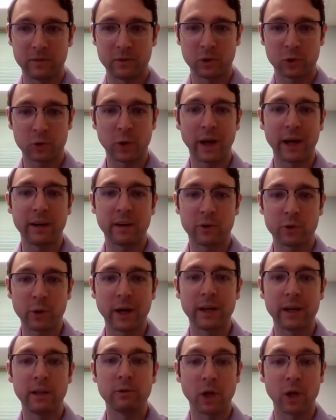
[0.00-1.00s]
trying
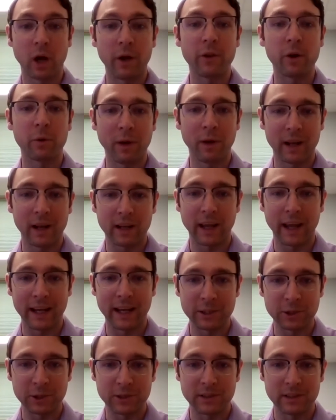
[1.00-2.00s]
to use other
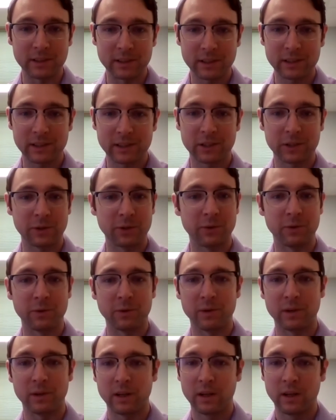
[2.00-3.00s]
medications
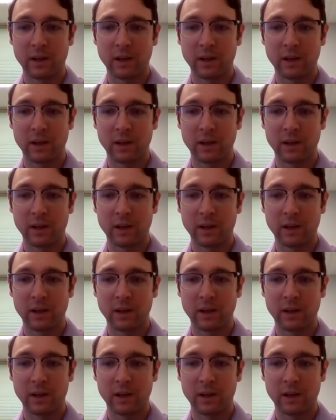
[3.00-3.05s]
to